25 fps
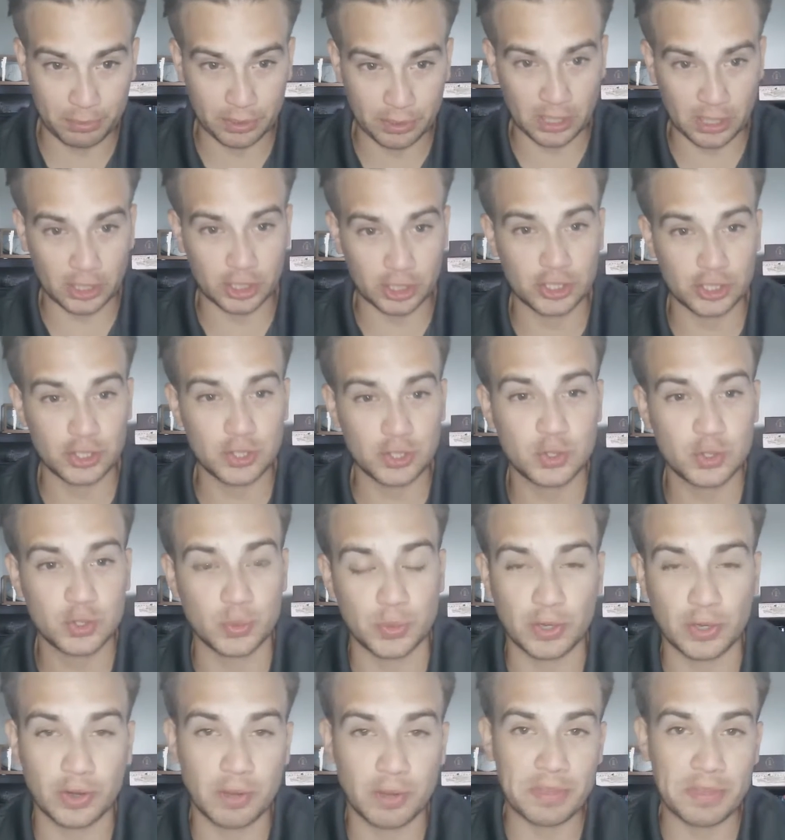Productions.
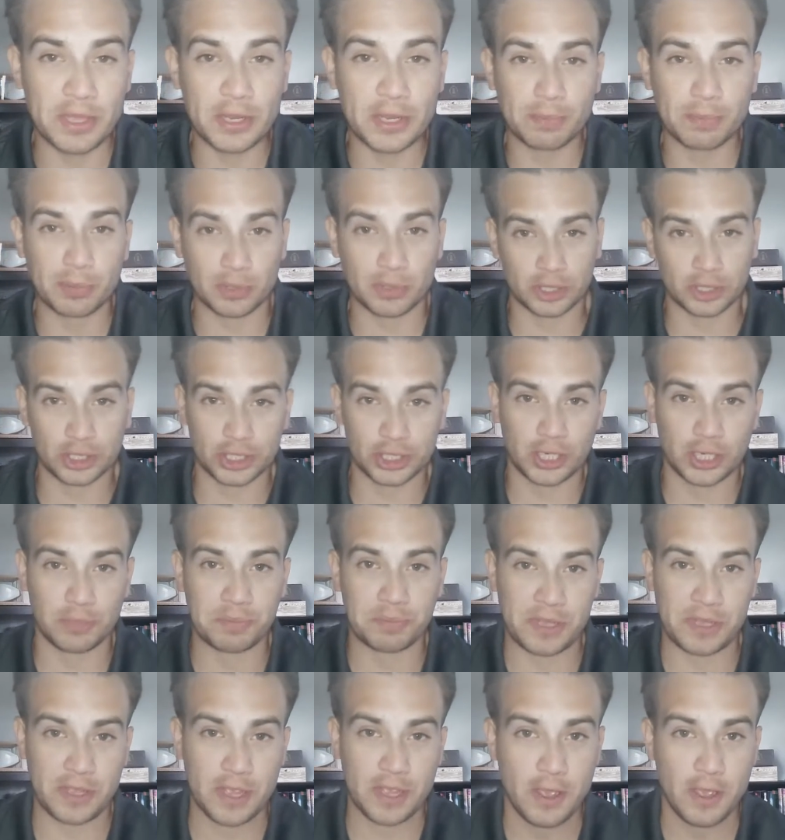We are a media production
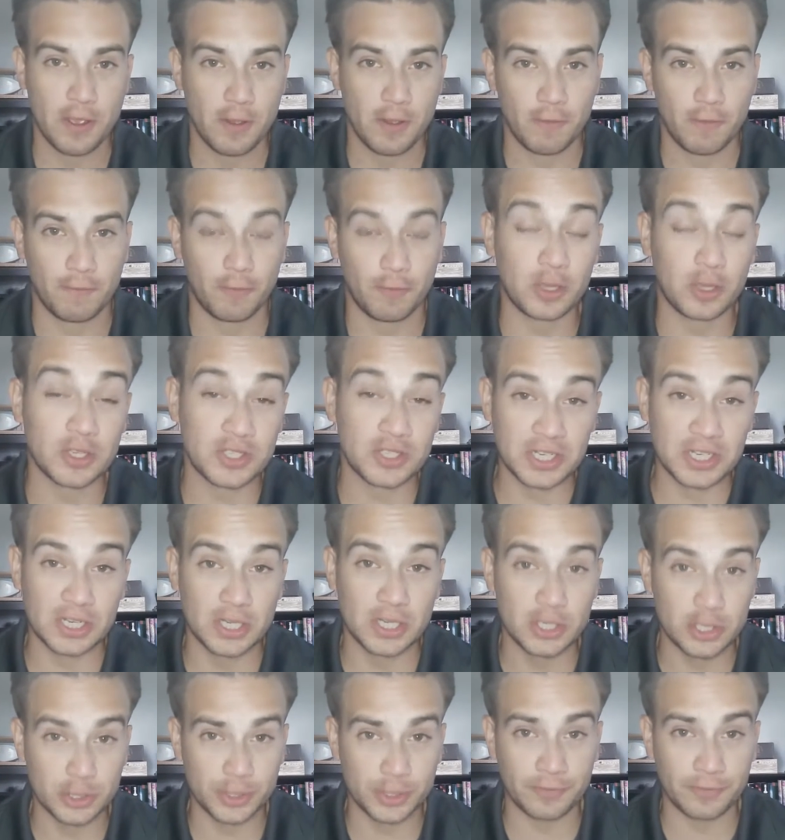company focusing
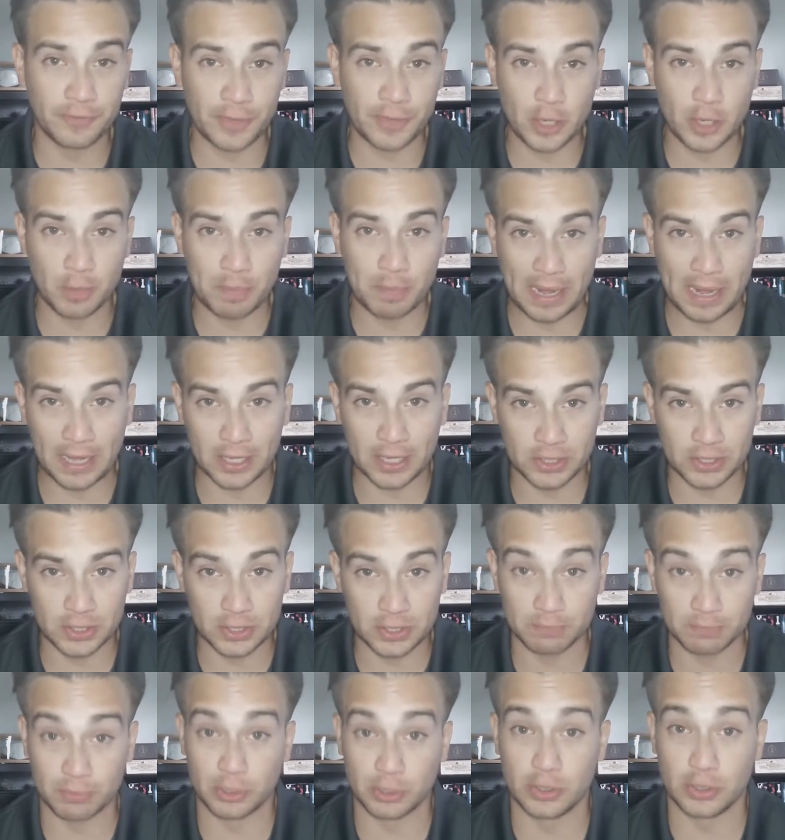on doing video packages
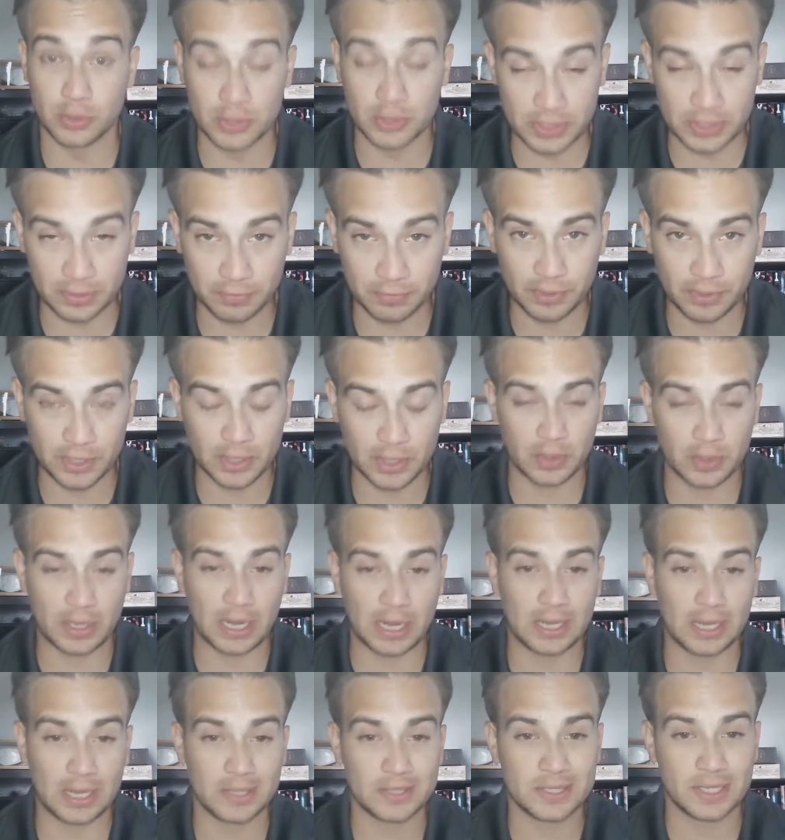and producing video
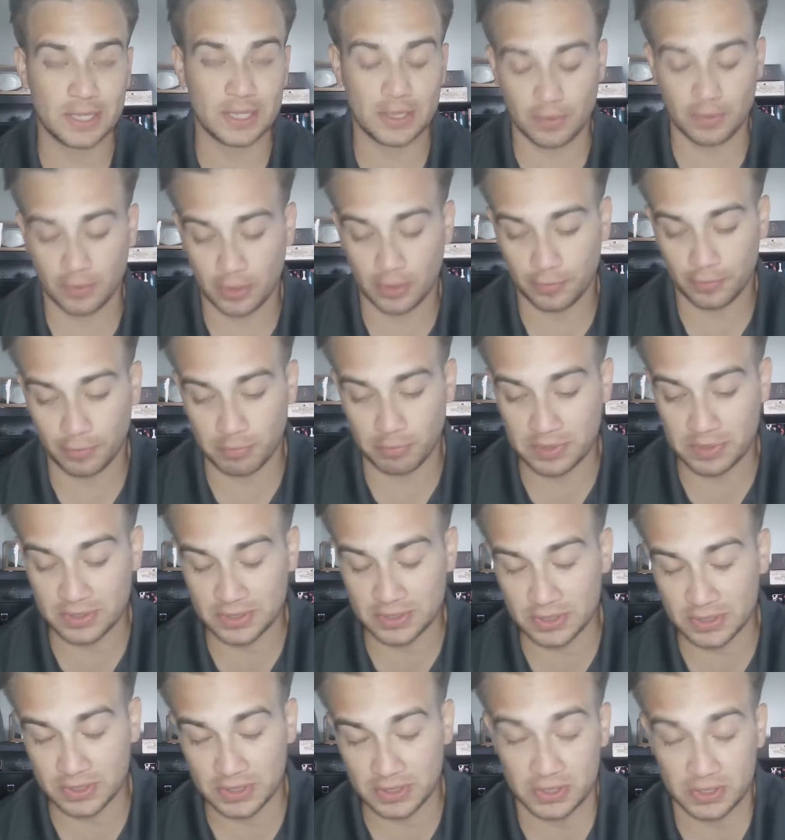content for
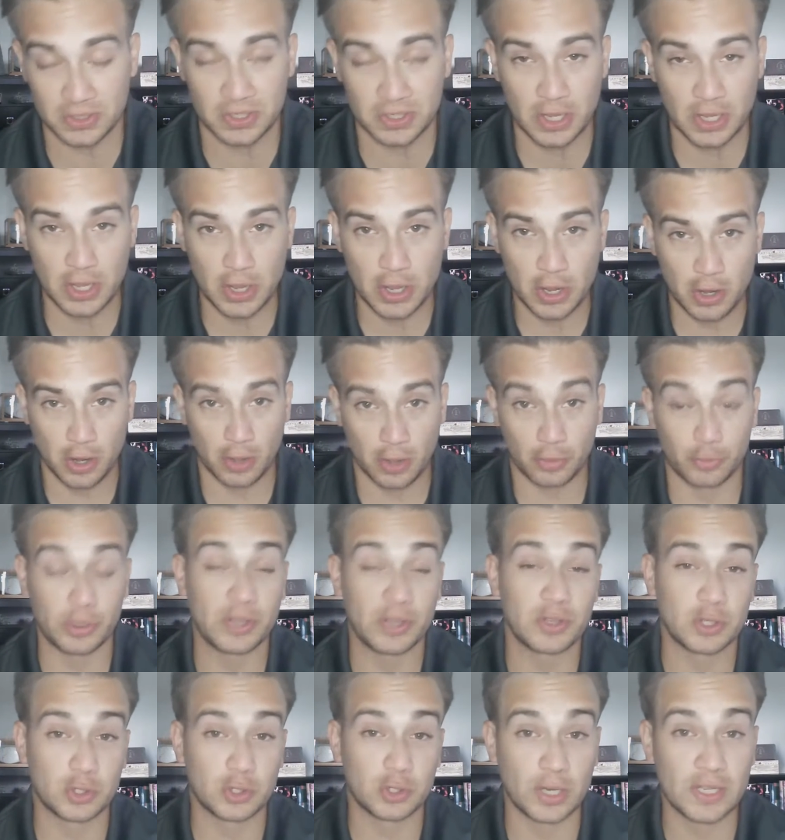businesses throughout
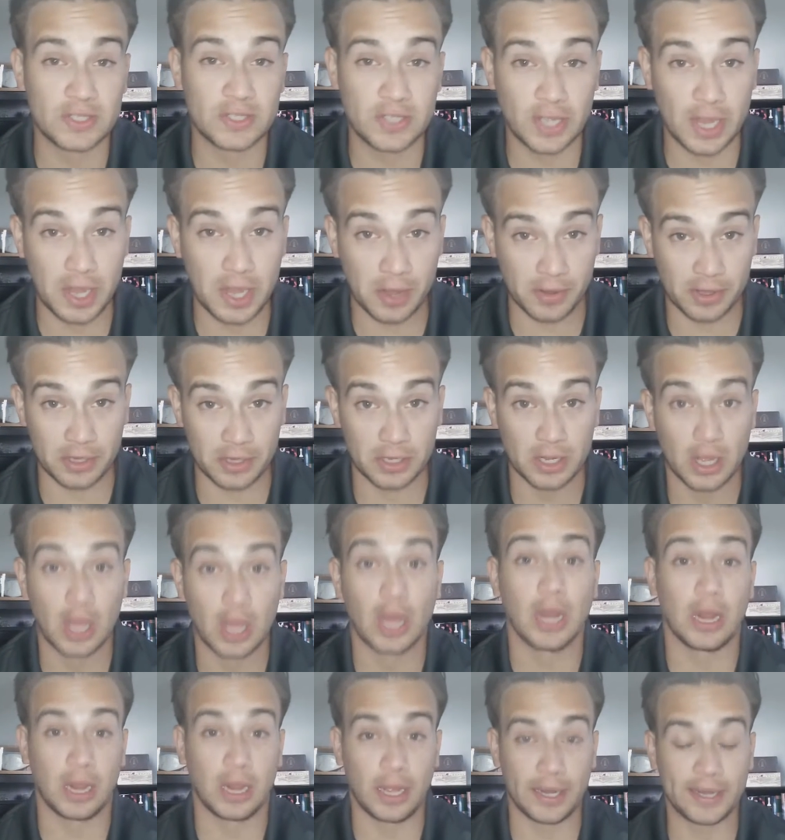the Tri-State area,
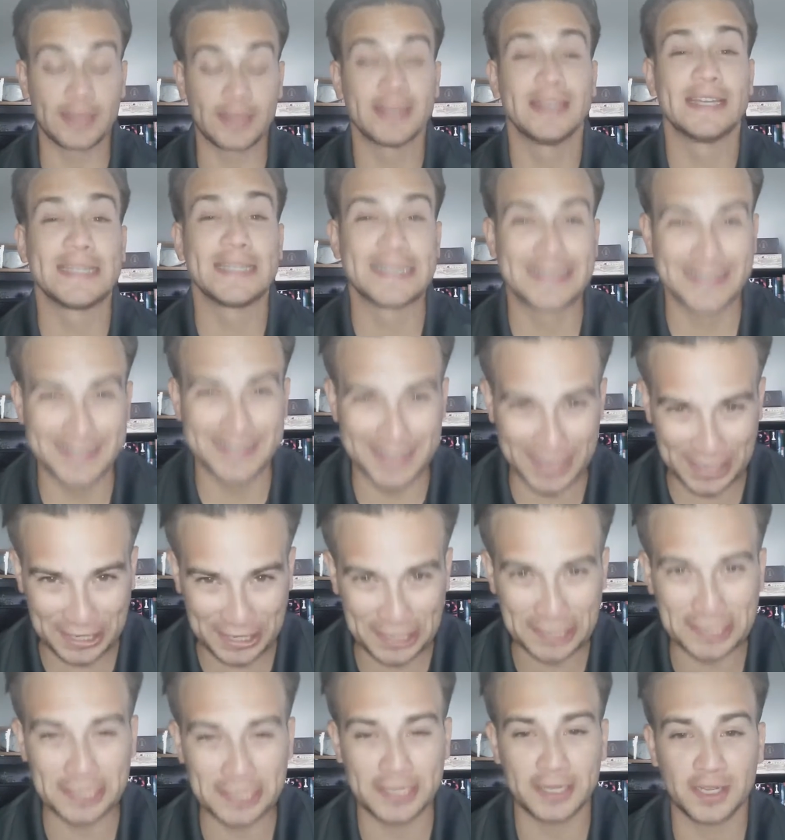like
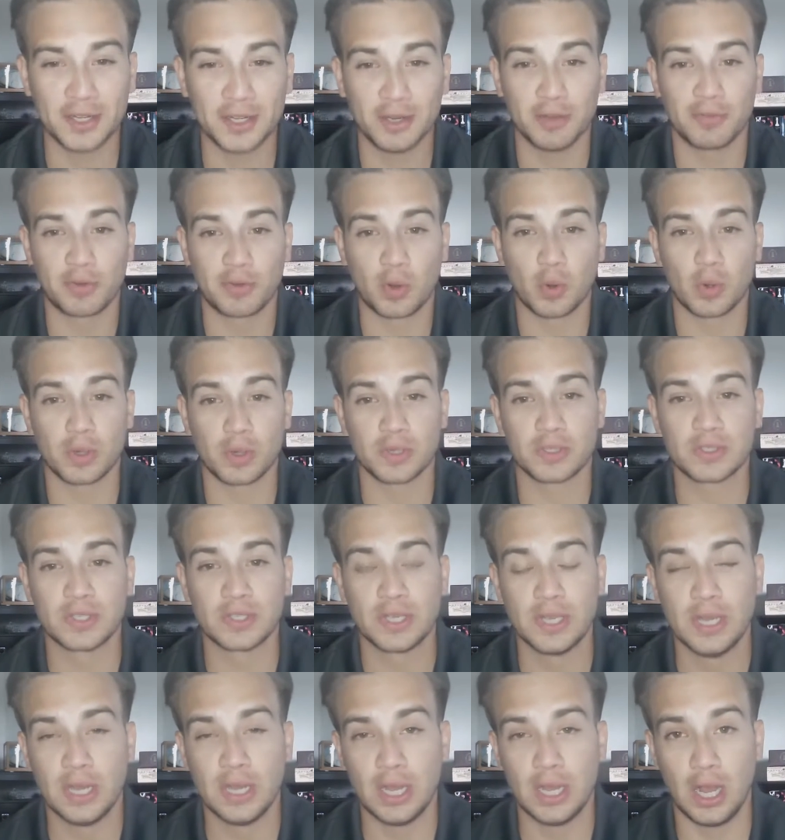Tekie Geek, of course,
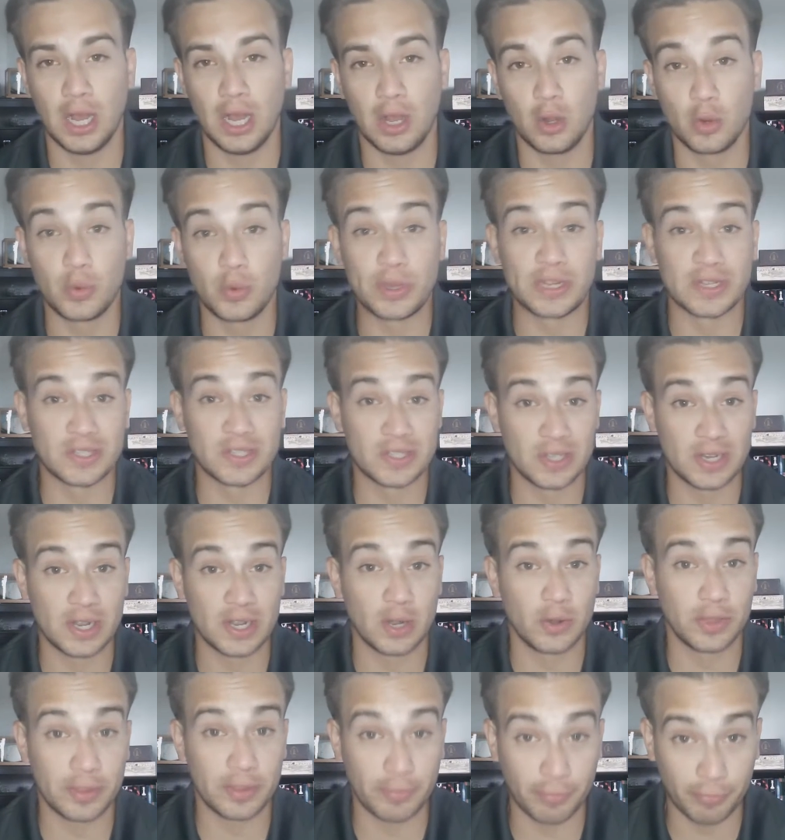who we consider not
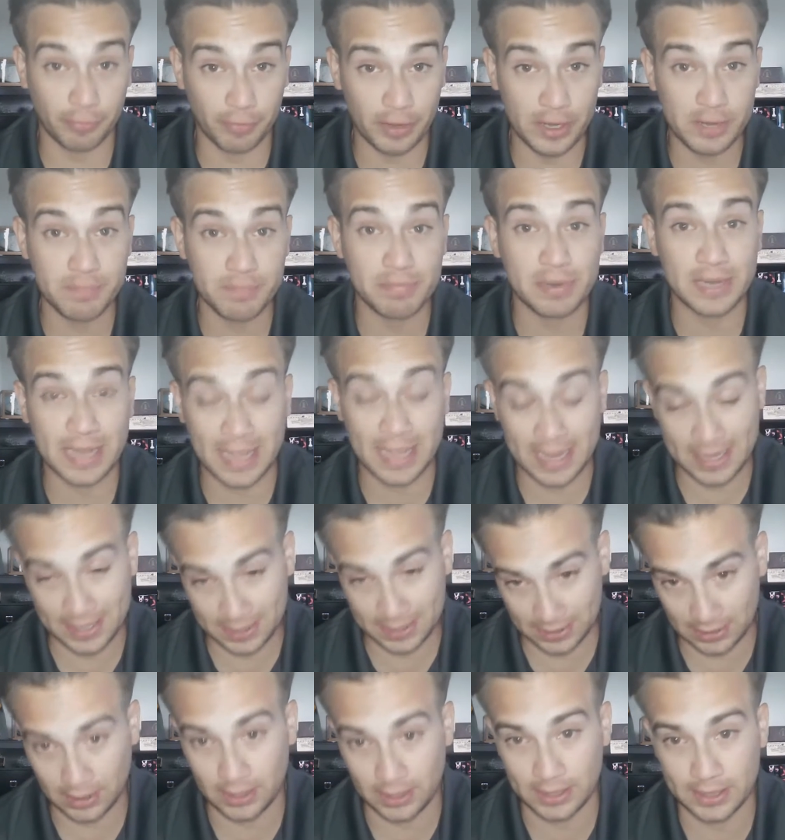only a friend, but a
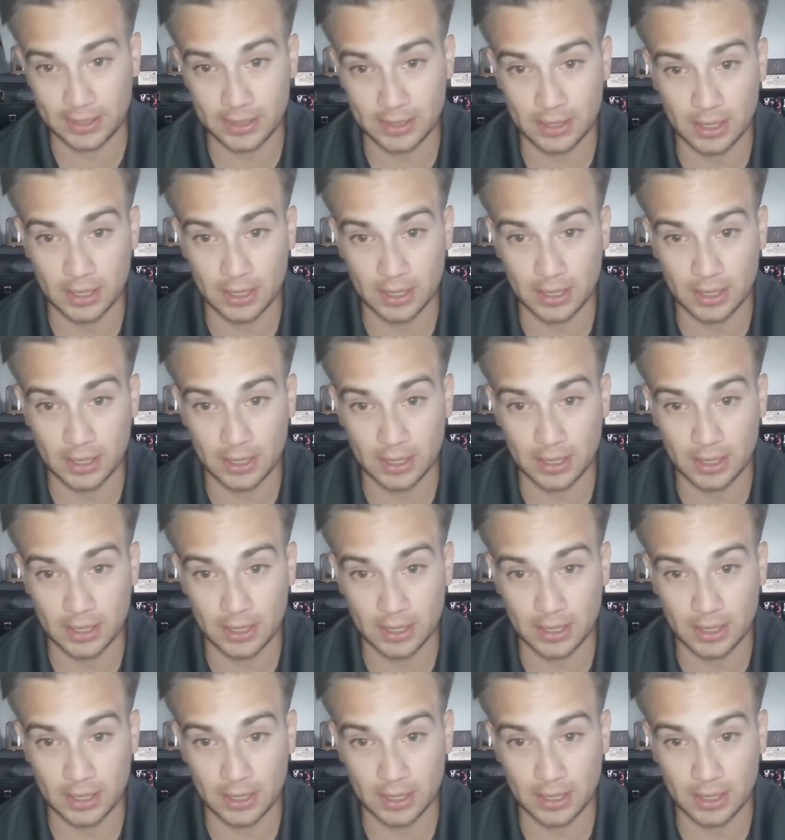client.